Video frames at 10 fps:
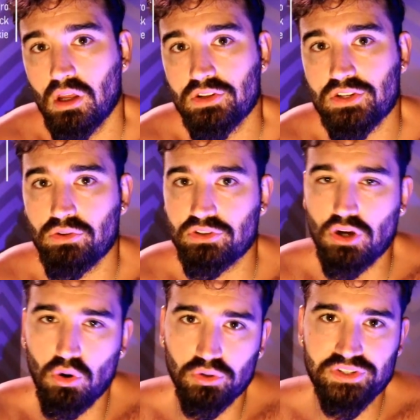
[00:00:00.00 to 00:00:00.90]
So the
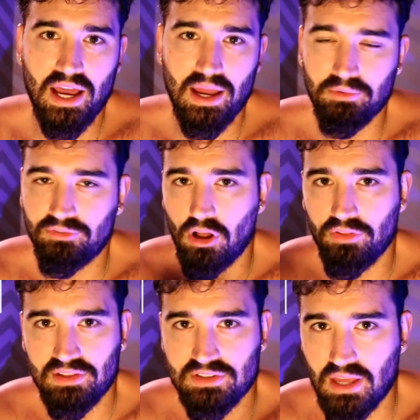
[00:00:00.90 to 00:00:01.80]
total time of all
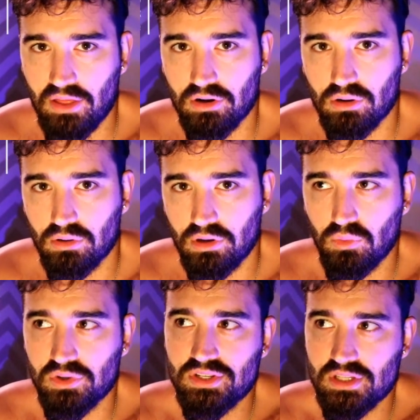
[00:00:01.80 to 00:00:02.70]
that together
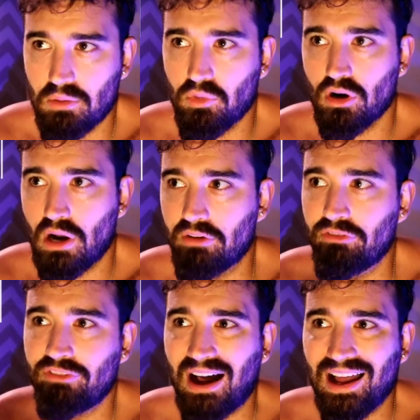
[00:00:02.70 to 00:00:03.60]
was somewhere around
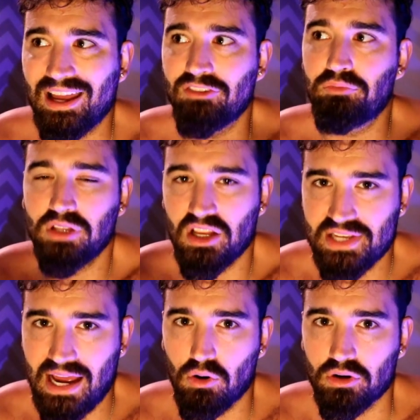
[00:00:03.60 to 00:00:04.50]
five
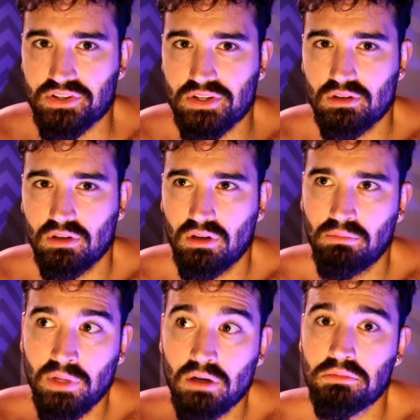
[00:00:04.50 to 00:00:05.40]
plus hours,
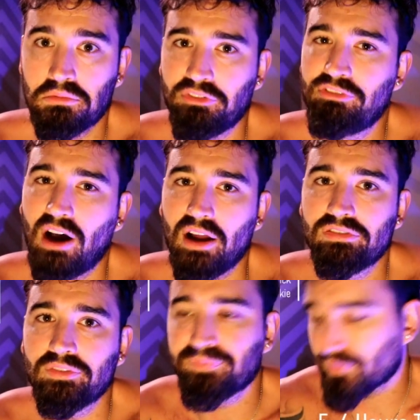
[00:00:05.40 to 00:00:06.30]
minimum of five.